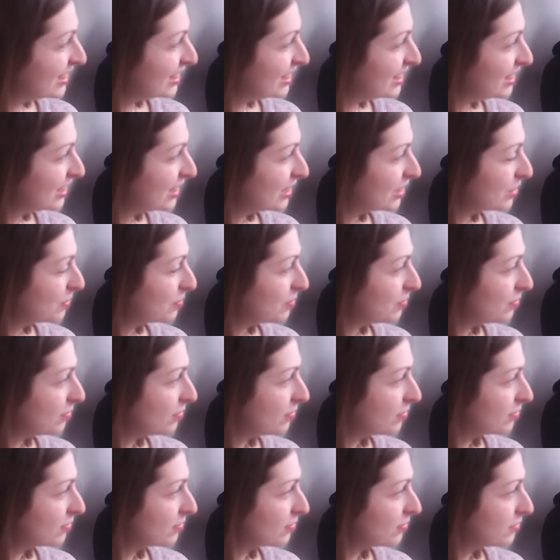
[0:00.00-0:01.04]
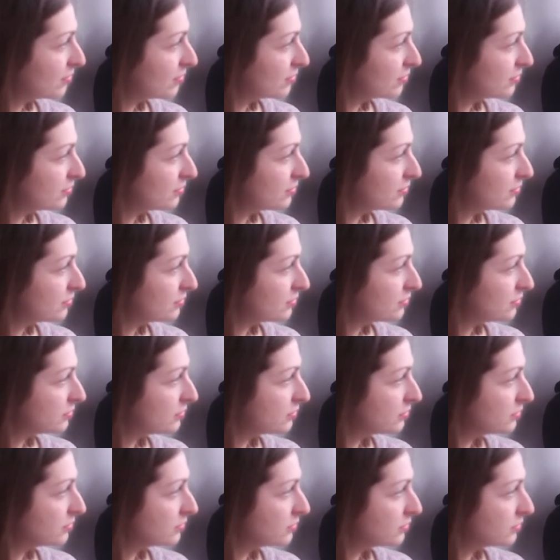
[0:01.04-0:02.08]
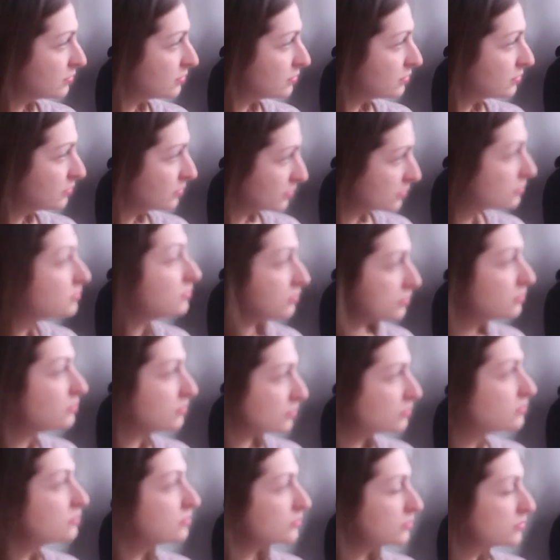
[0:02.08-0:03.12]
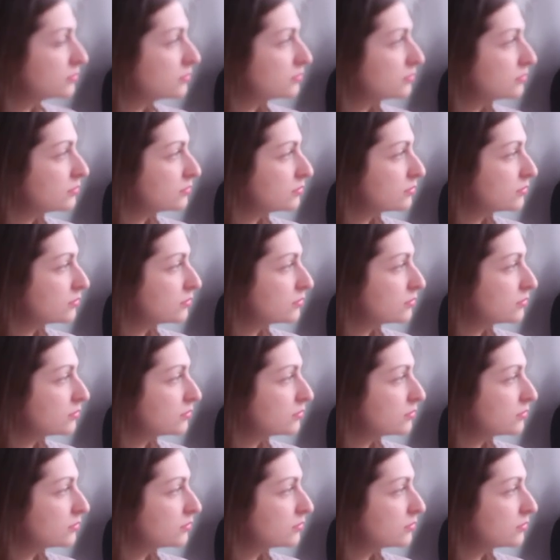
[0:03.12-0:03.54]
(silent)